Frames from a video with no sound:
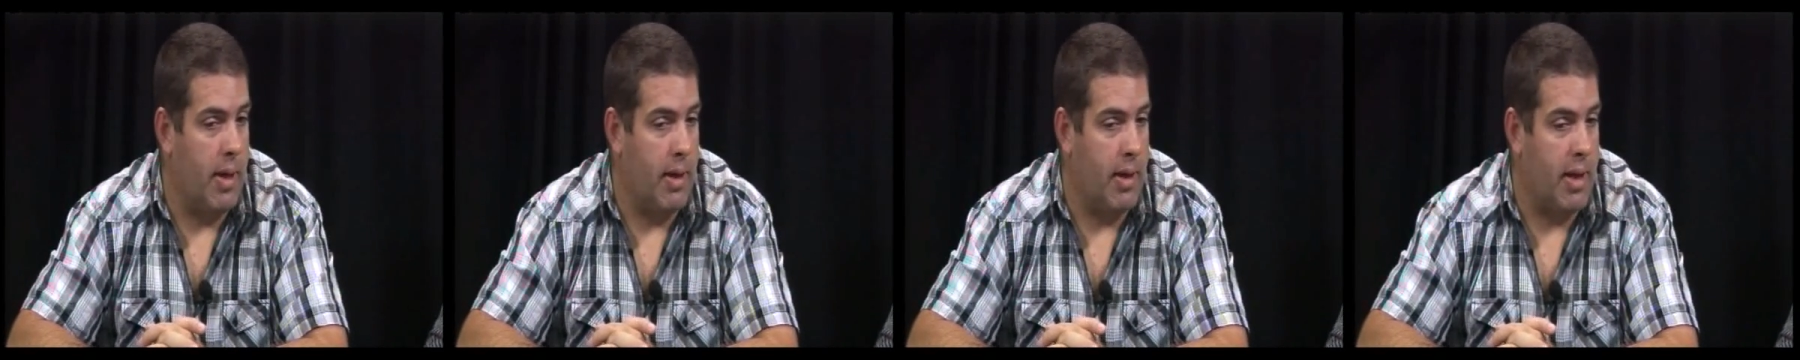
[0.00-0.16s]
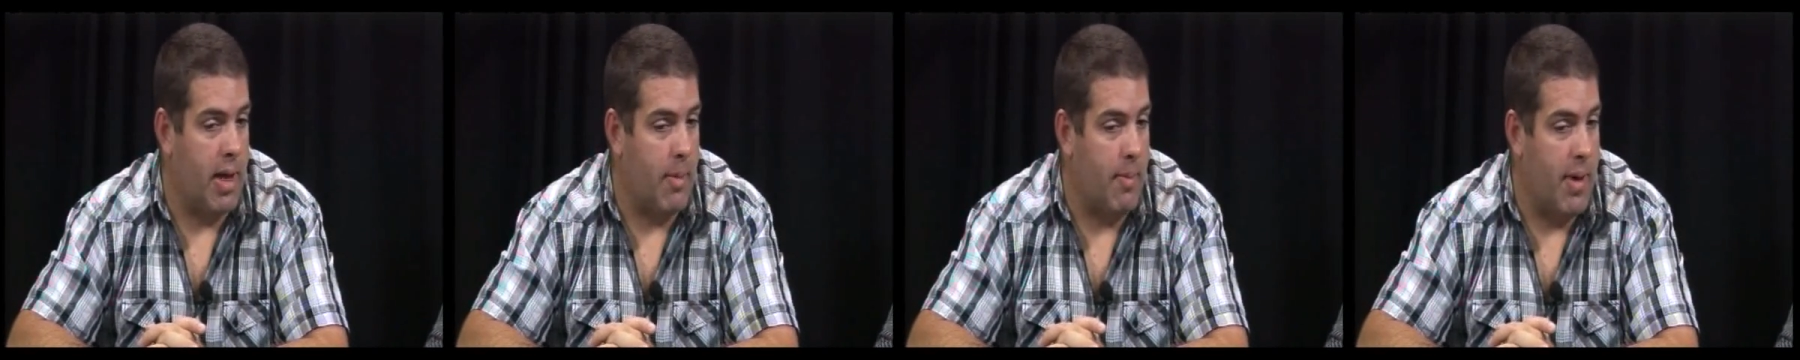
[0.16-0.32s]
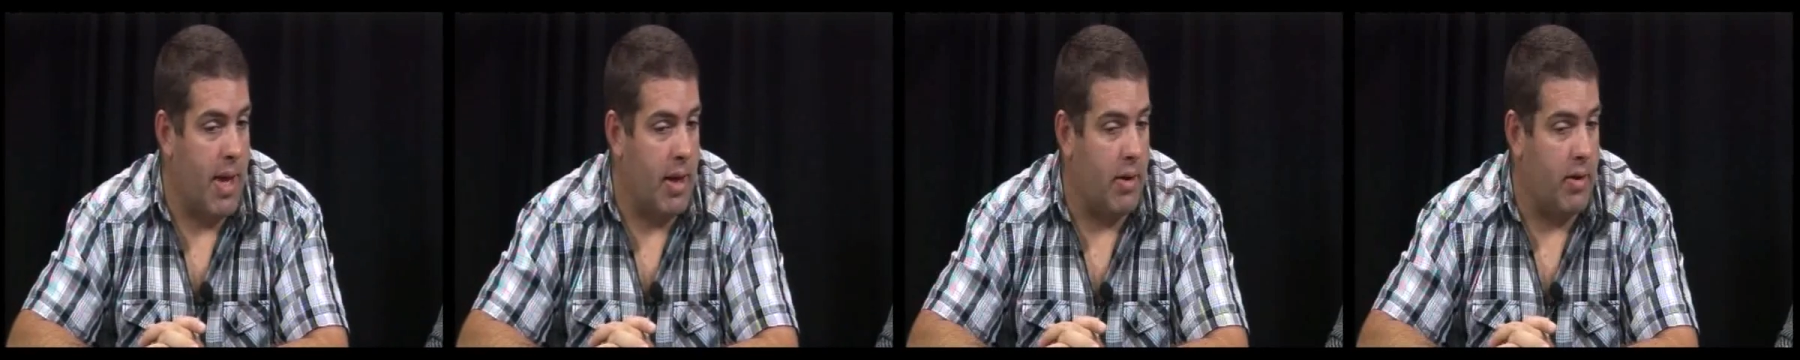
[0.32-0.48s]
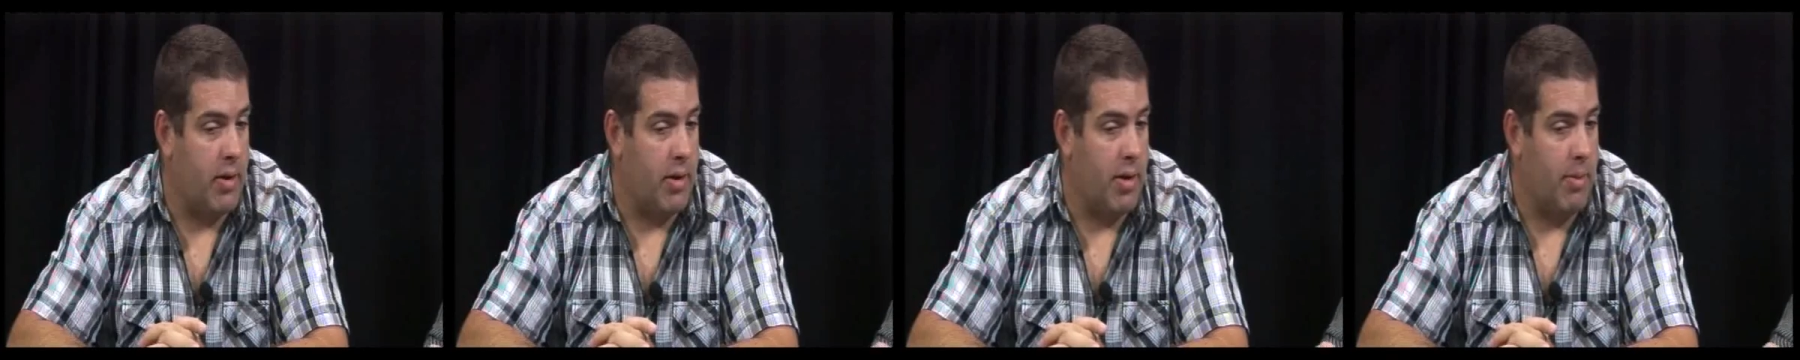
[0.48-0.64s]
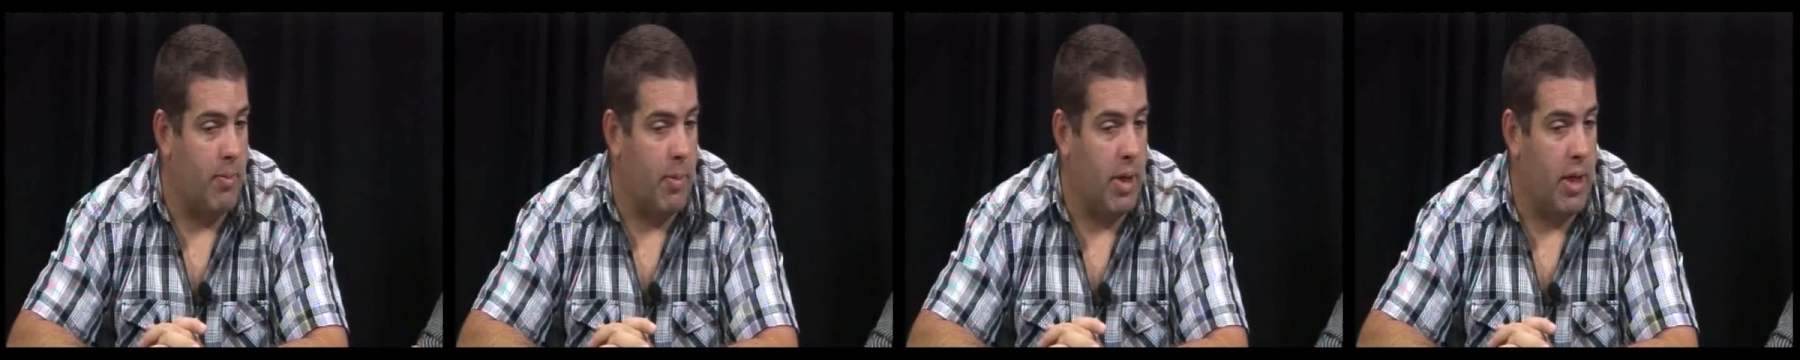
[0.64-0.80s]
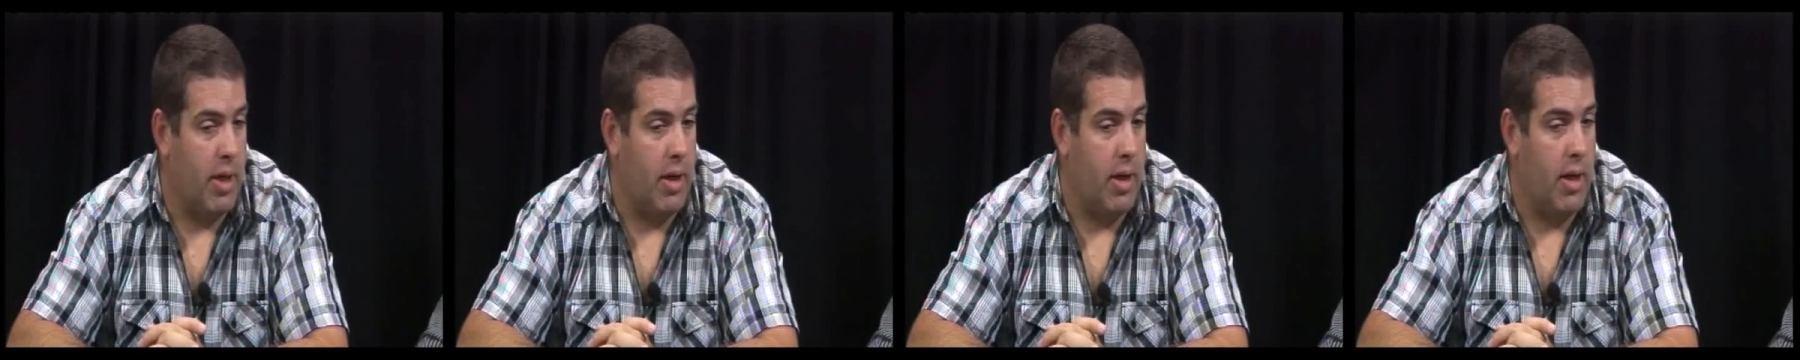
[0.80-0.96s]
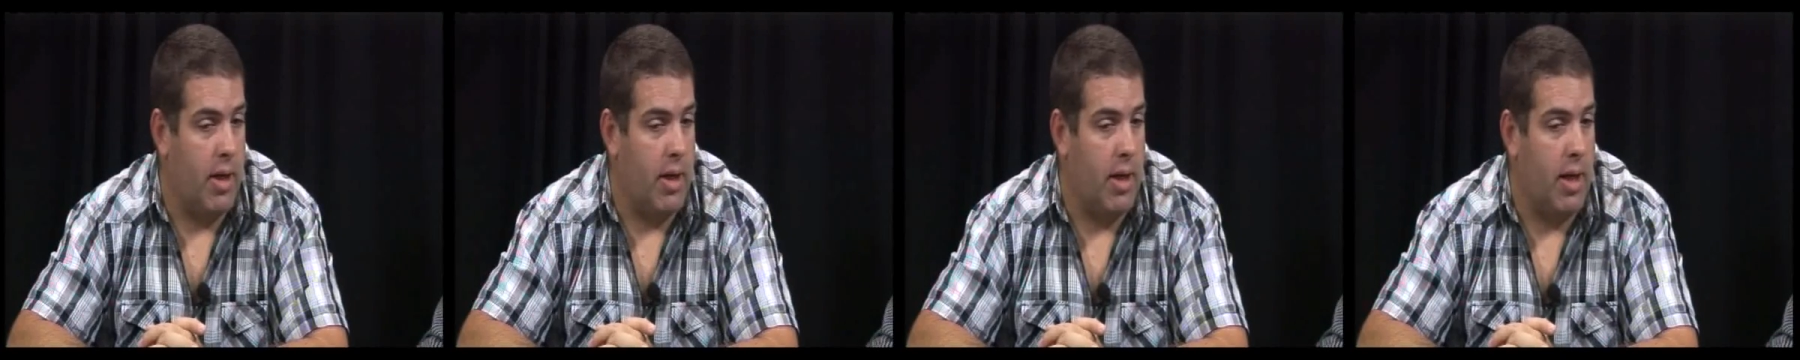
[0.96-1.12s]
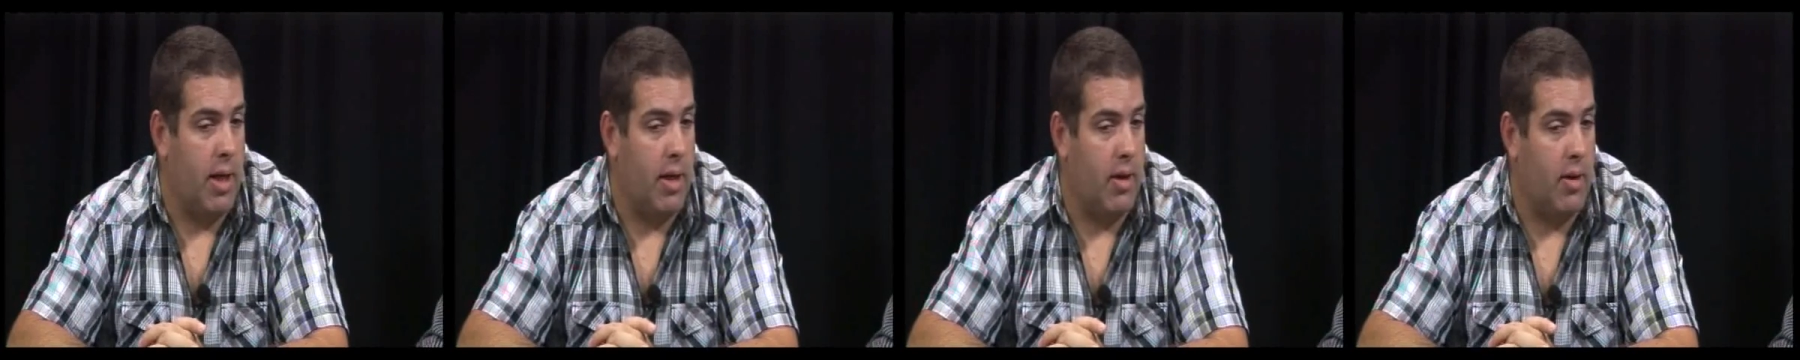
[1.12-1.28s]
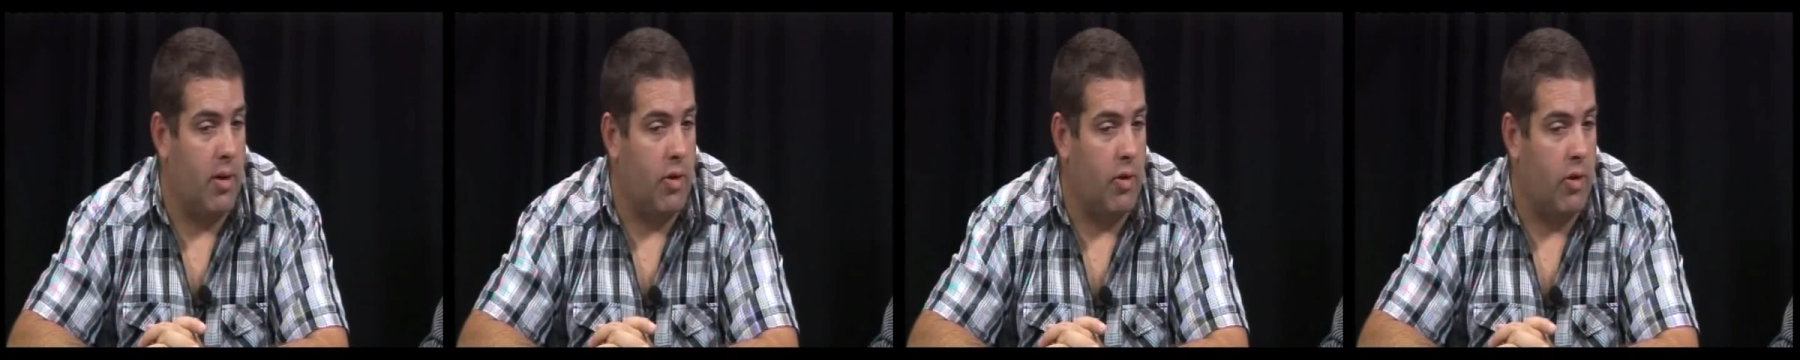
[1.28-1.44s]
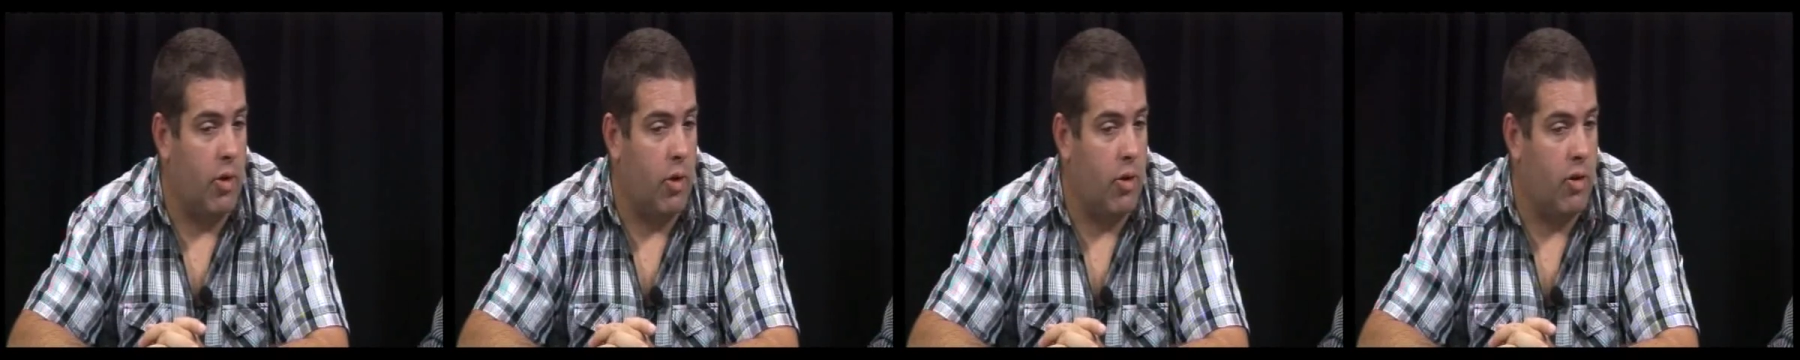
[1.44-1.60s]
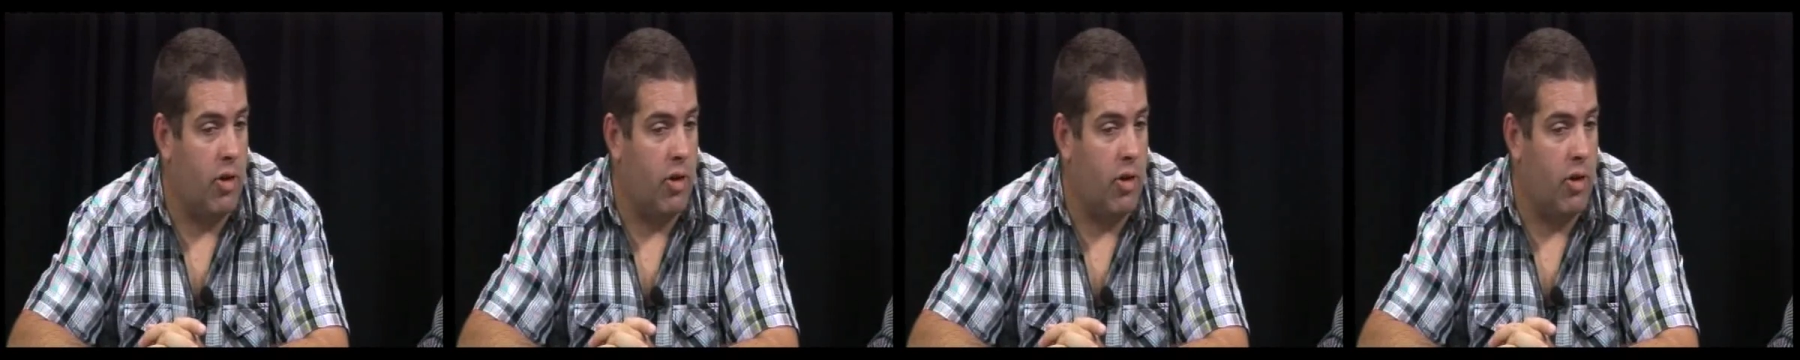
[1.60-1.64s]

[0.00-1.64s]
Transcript: come out in the media yet is